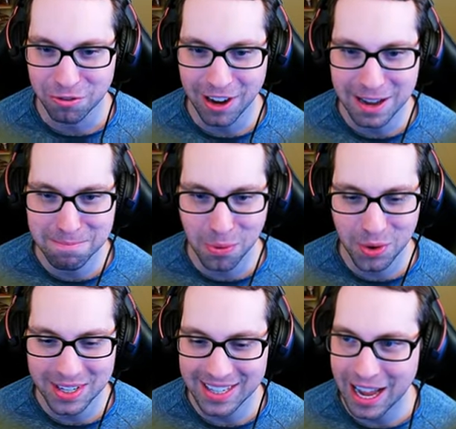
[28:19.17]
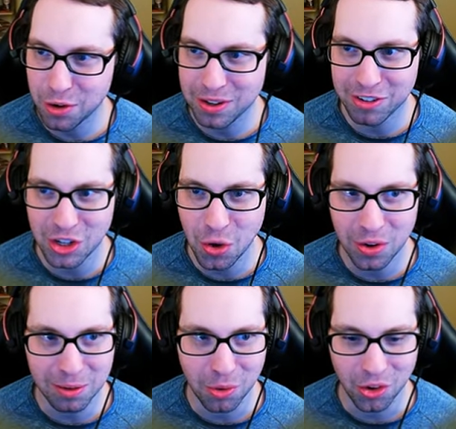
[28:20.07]
five points. I don't even know
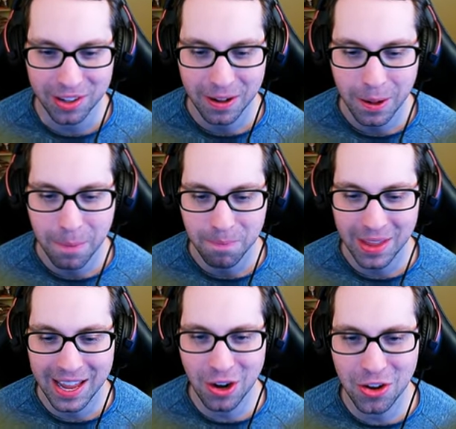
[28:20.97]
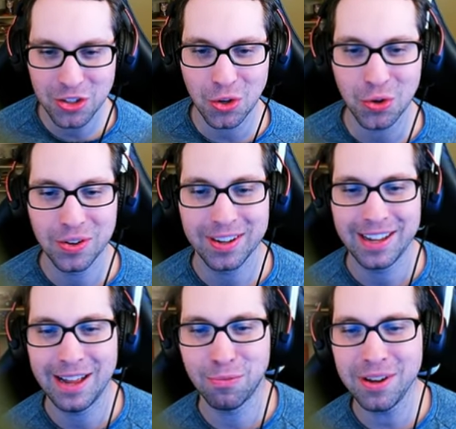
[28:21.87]
anymore. And also,
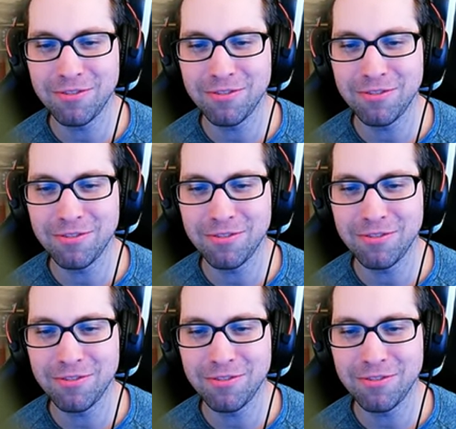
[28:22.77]
have we